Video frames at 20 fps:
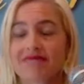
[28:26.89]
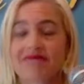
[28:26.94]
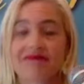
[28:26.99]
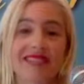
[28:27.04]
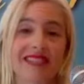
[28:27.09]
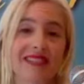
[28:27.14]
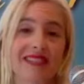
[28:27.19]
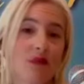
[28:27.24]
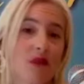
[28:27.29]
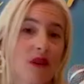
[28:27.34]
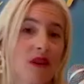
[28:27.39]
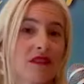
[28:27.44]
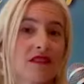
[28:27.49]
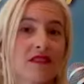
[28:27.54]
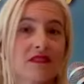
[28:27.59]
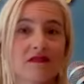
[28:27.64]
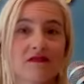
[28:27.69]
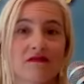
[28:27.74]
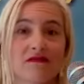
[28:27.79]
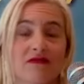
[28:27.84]
didn't want her
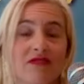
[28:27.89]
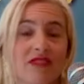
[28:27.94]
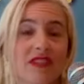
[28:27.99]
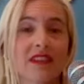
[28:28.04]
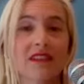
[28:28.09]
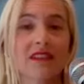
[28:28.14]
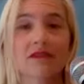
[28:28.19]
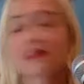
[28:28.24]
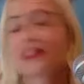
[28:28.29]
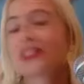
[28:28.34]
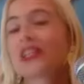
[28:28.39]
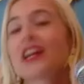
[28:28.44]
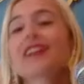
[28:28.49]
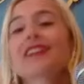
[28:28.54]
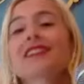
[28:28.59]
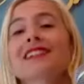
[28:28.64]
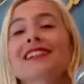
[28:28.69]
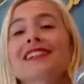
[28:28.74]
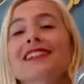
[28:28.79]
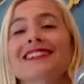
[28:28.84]
to feel
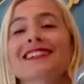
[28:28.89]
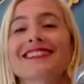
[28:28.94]
rejected,